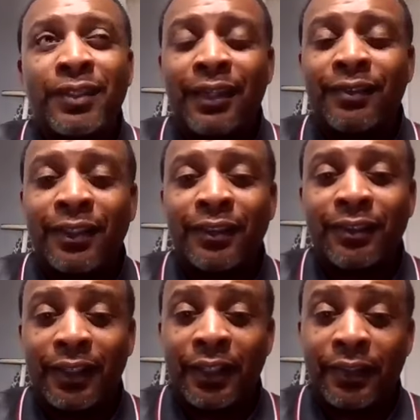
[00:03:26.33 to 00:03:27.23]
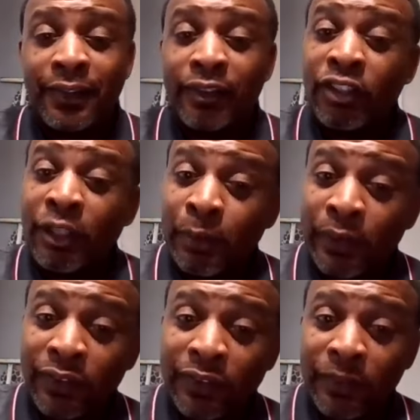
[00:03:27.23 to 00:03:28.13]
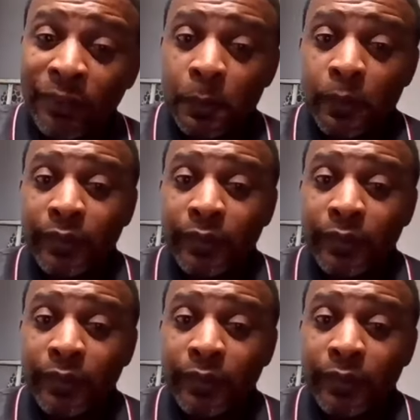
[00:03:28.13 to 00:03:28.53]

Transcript: Texas is the cheapest